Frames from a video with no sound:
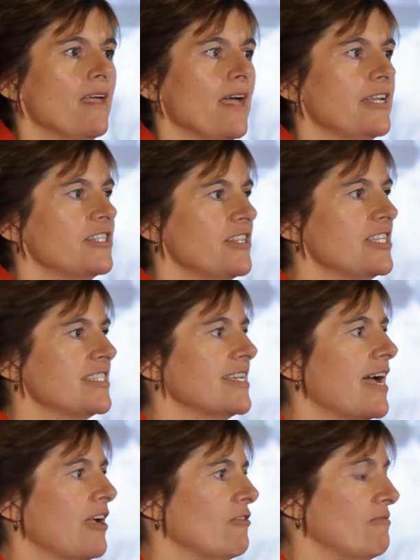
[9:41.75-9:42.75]
And to this
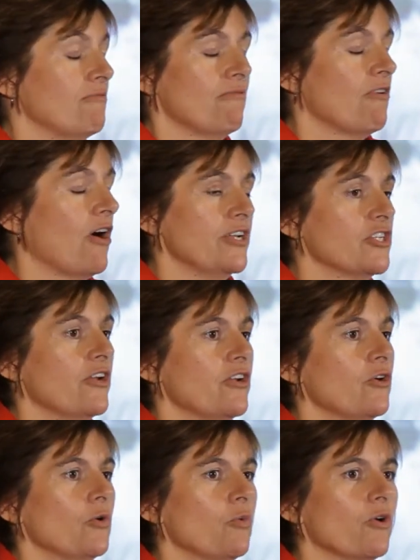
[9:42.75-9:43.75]
day, I don't know
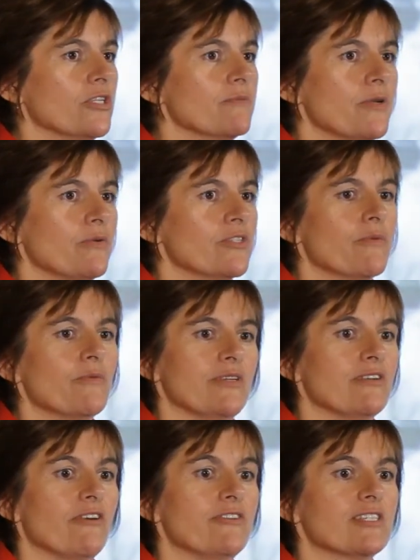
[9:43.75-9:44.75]
who it was, but it was
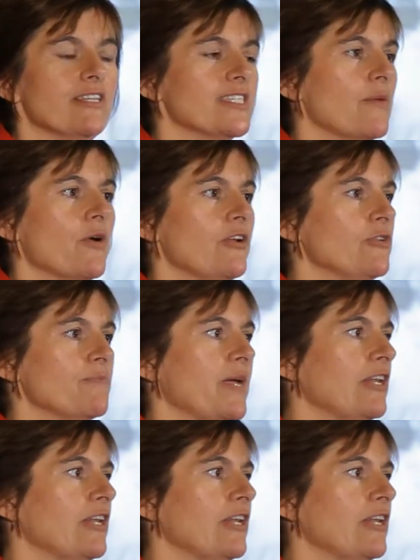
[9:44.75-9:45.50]
obviously someone who was being